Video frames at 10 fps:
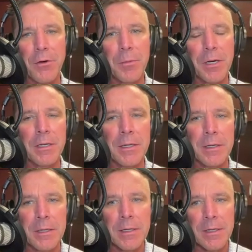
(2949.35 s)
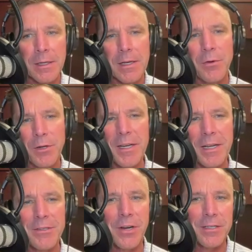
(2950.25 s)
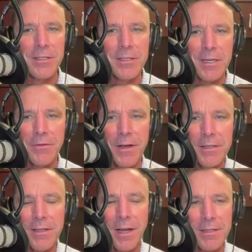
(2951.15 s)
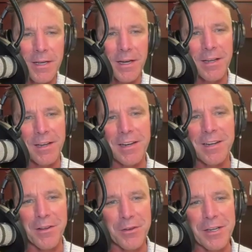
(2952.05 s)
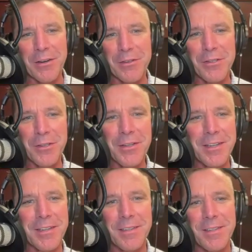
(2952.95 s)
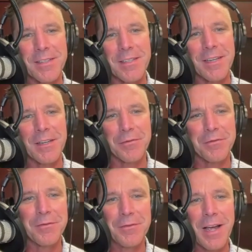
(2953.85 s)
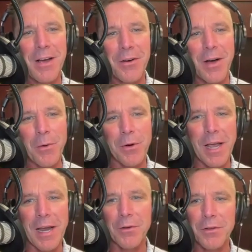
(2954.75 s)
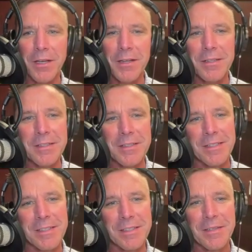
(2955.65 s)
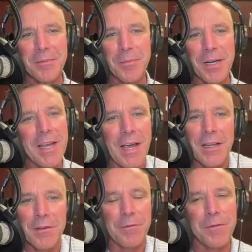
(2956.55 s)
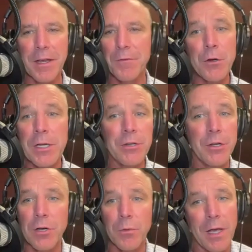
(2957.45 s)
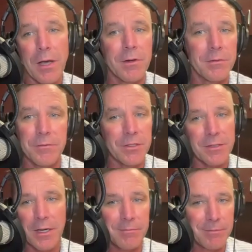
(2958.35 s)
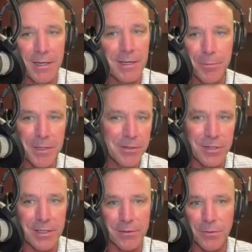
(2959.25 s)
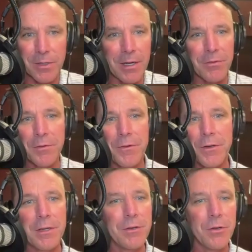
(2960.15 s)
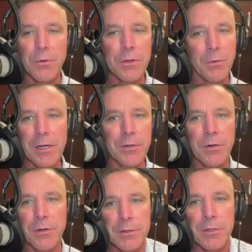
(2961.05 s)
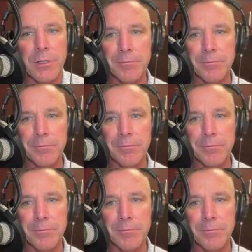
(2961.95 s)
But it would have been interesting to see if I stayed in it another year or two to see how I would have handled it. But again, if you can do it, whatever, just like hitting, pitching, whatever, if you can do it with the way you're doing it, do it.